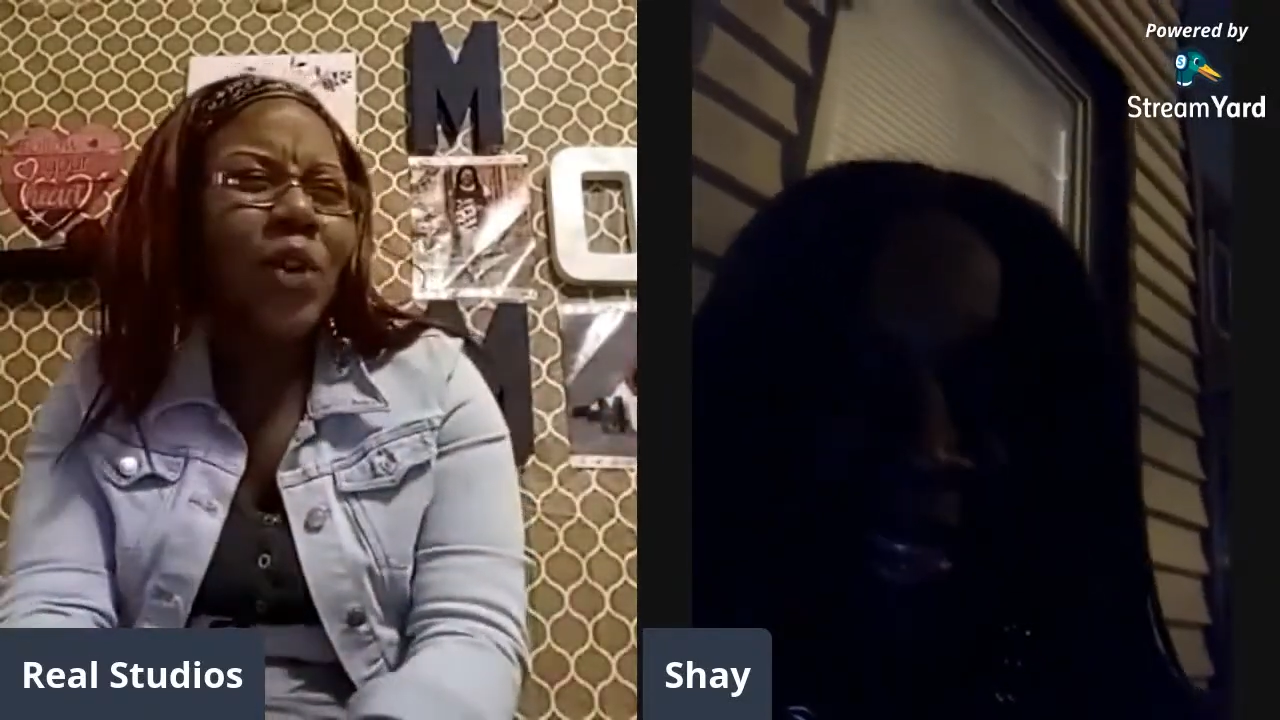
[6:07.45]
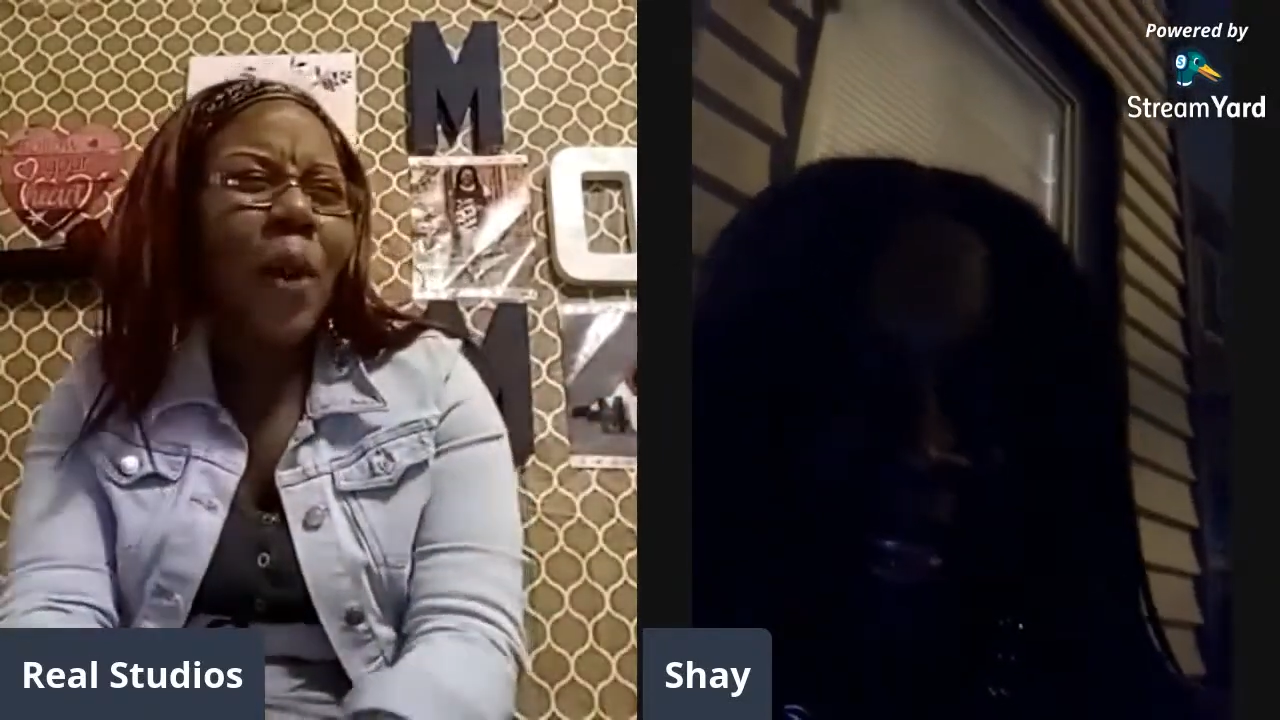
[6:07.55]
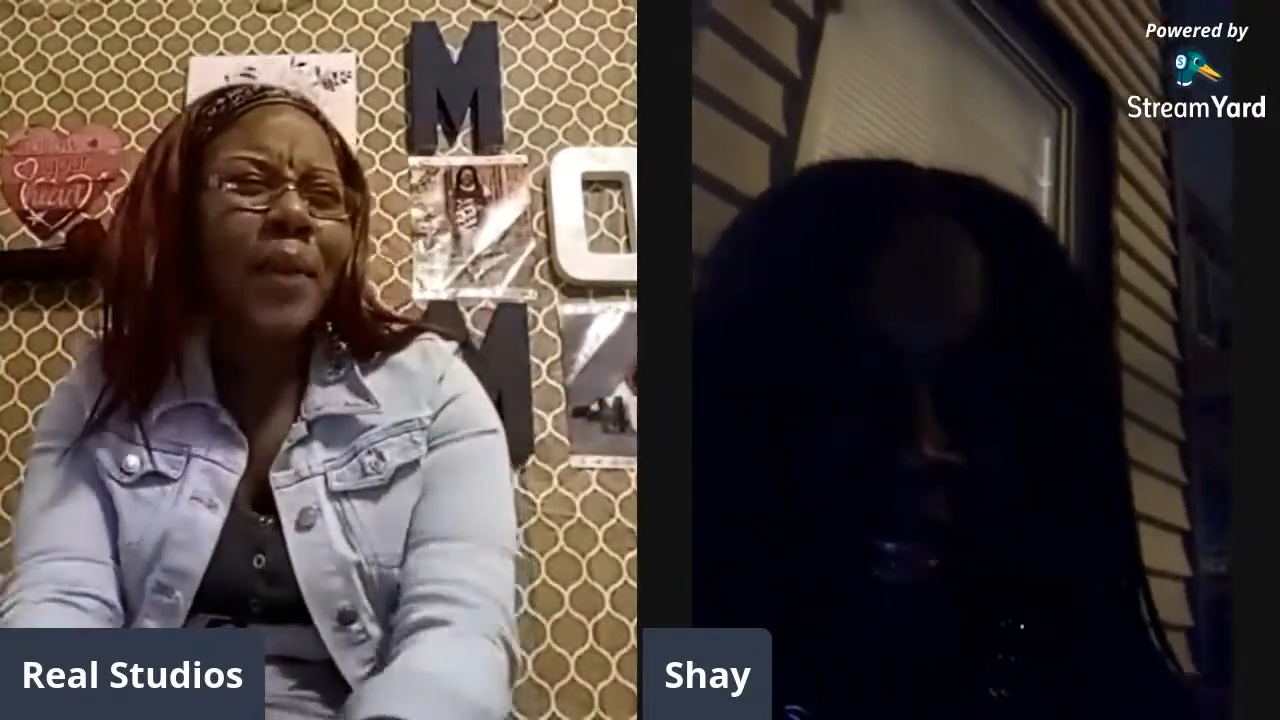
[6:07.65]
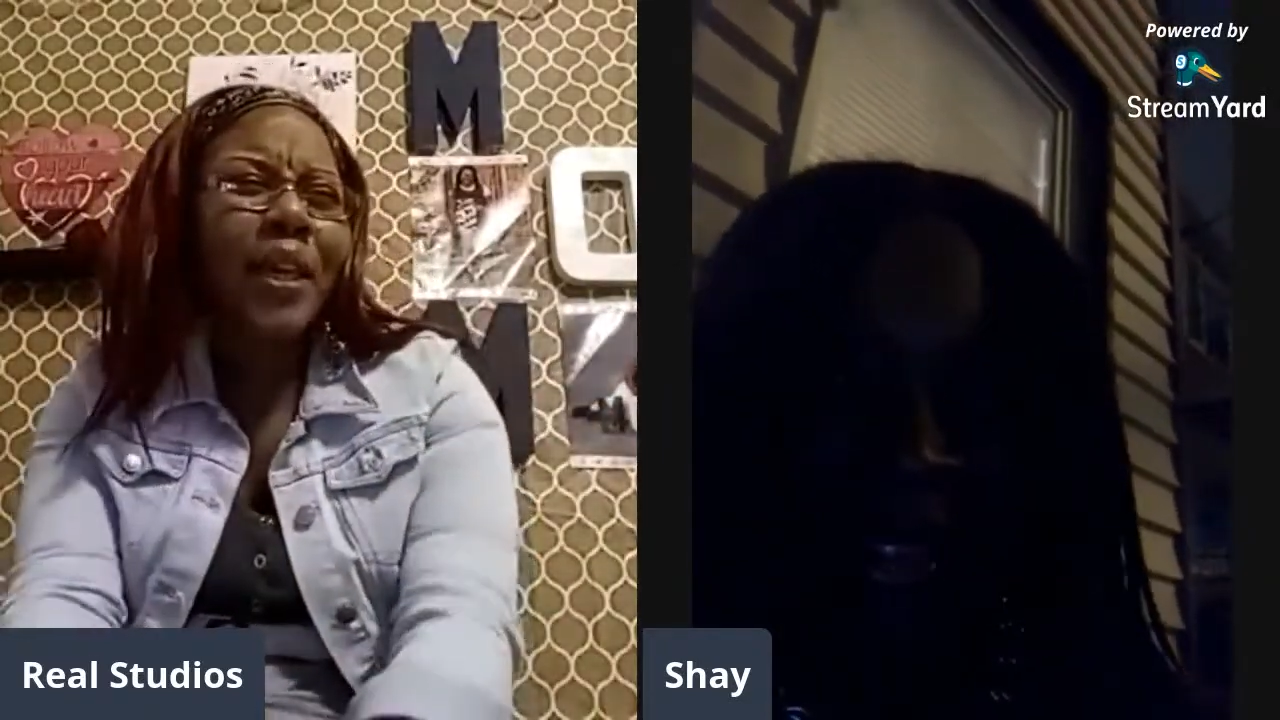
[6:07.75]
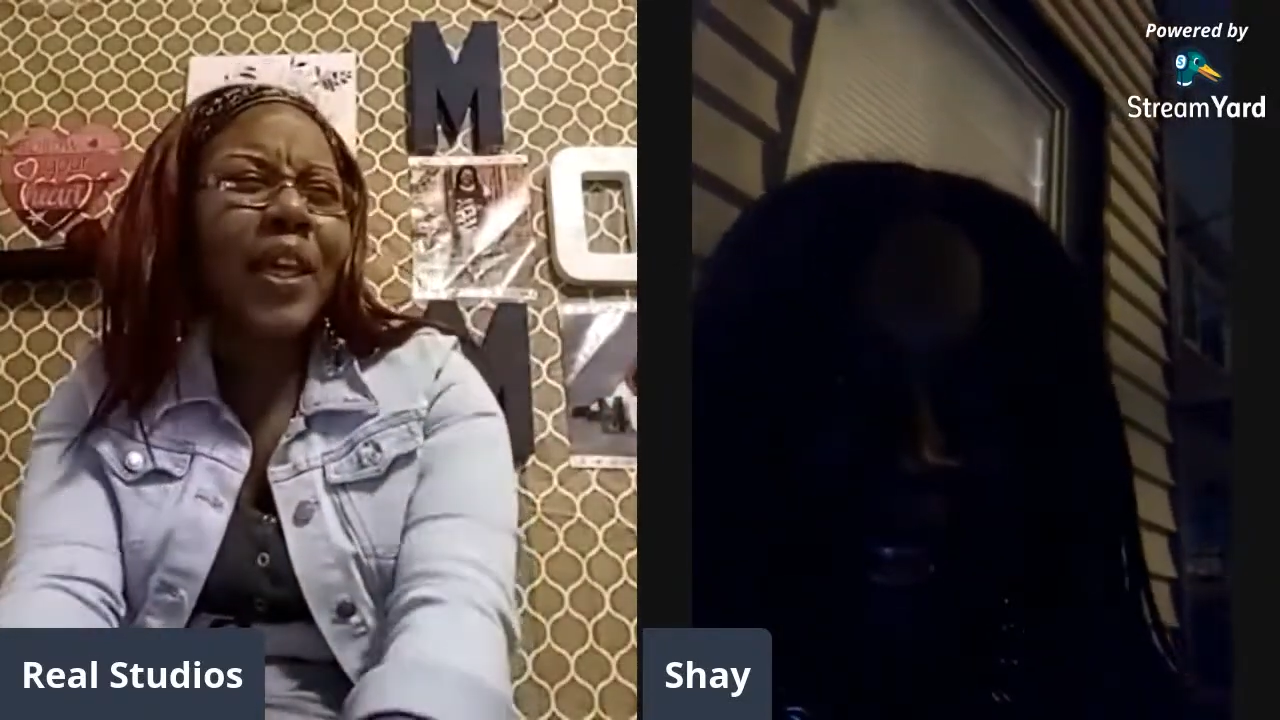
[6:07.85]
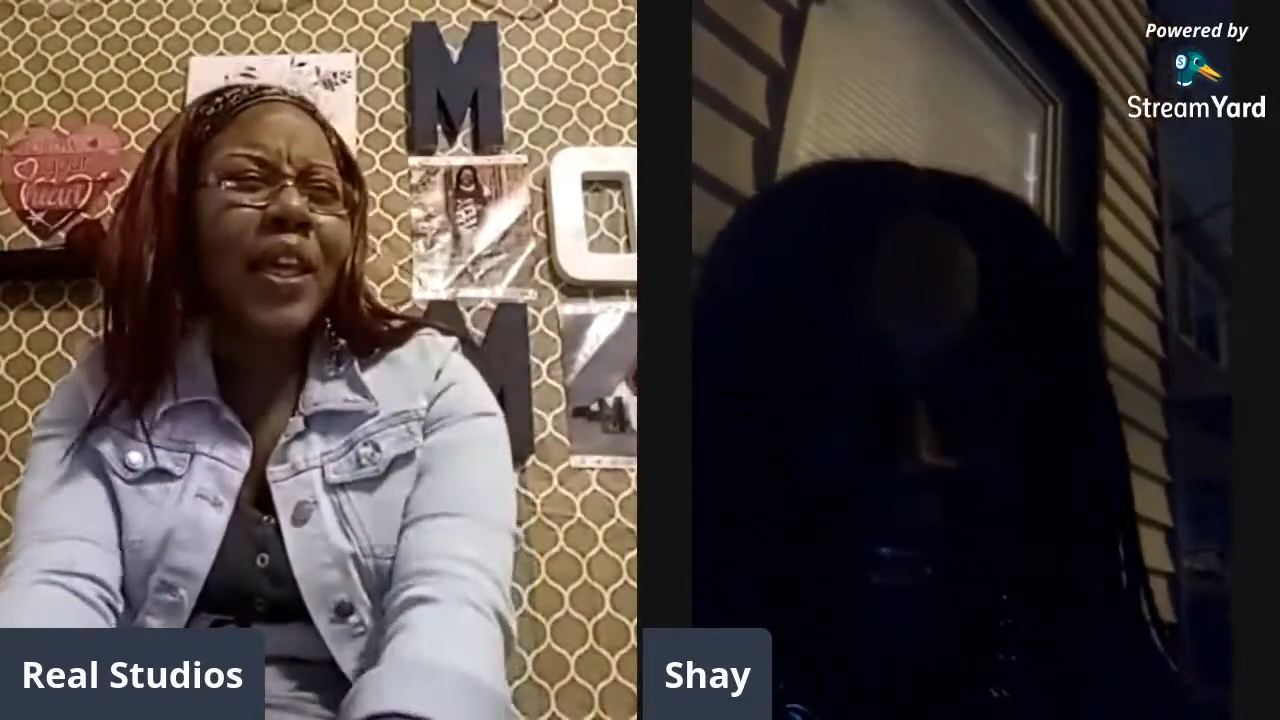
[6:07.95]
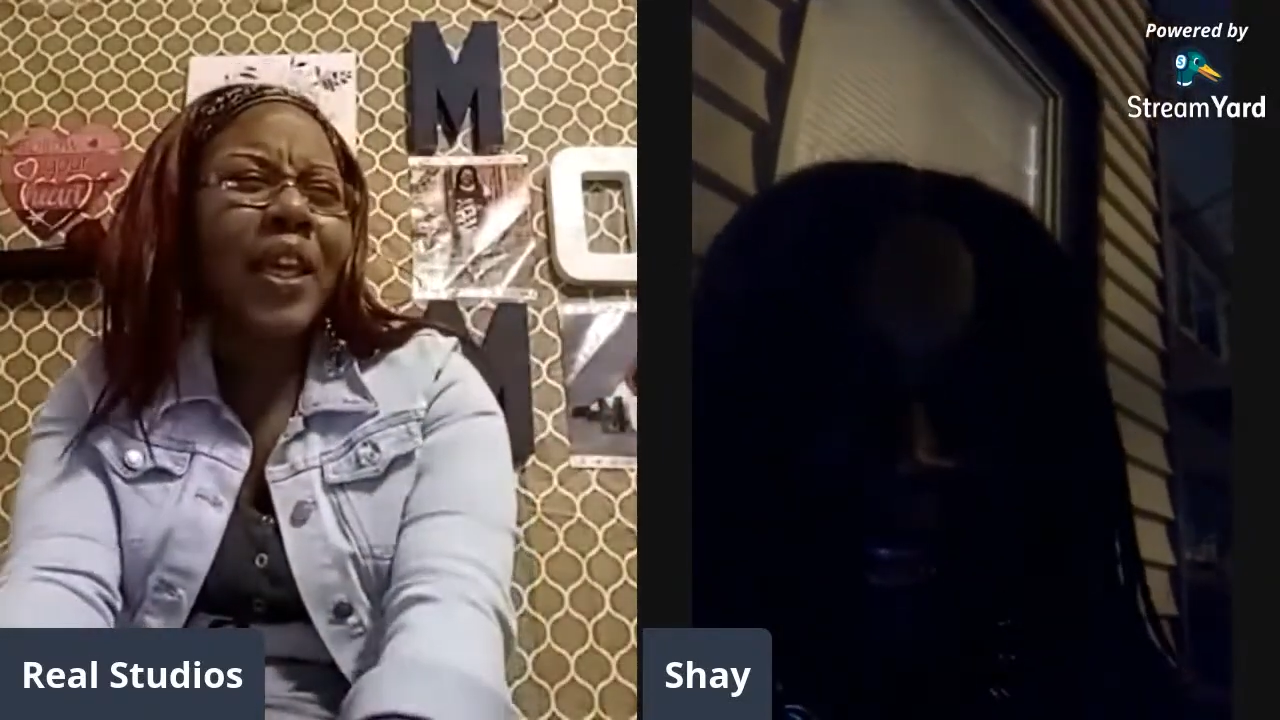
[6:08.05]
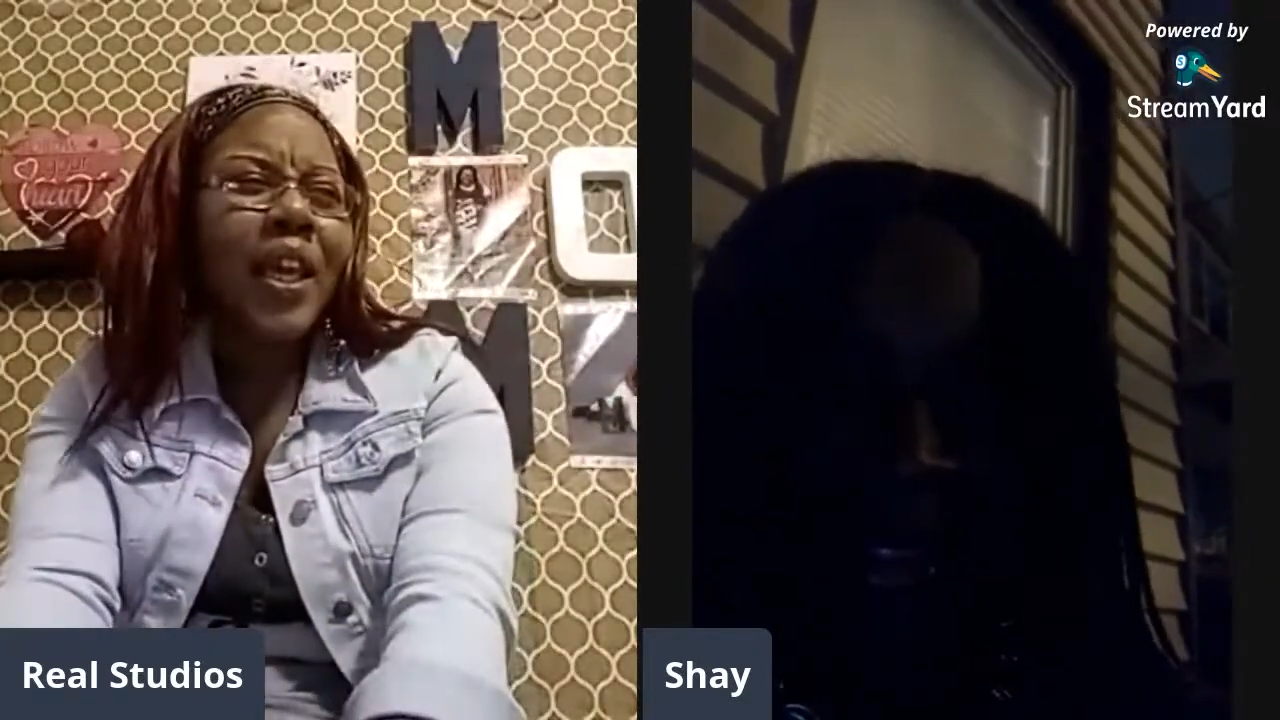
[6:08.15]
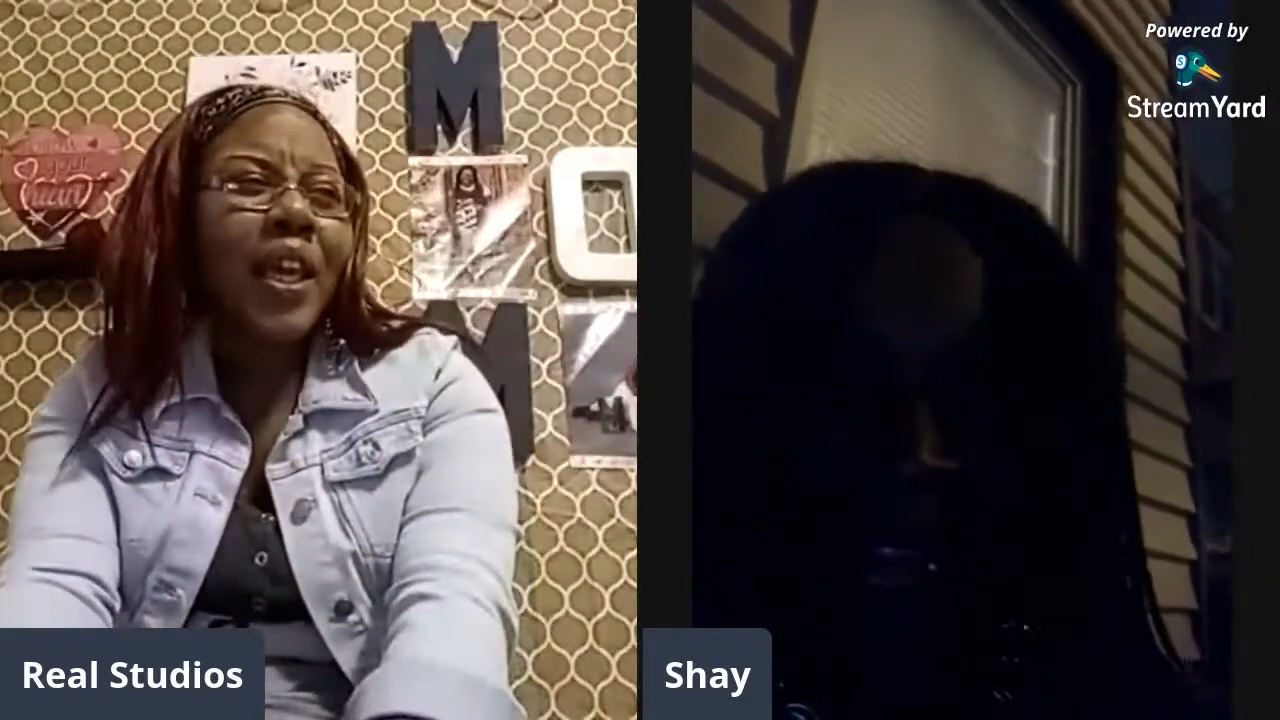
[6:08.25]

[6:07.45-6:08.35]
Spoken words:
I mean,